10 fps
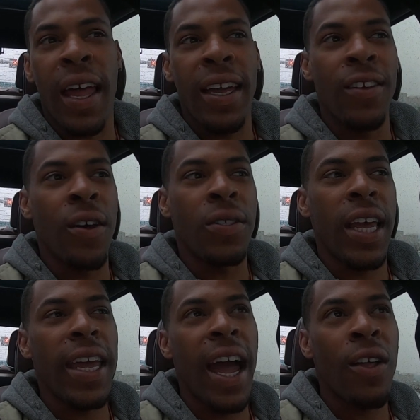like, you know,
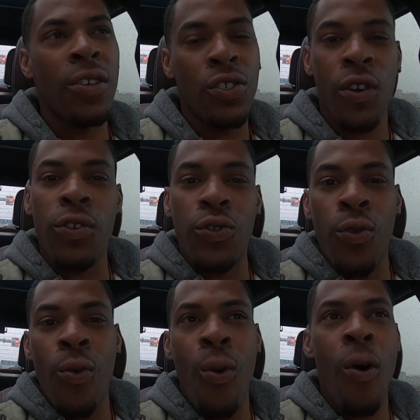take out a
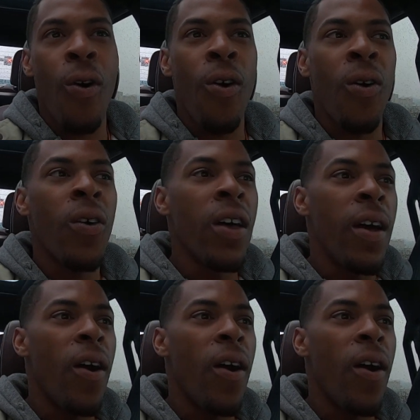structural wall,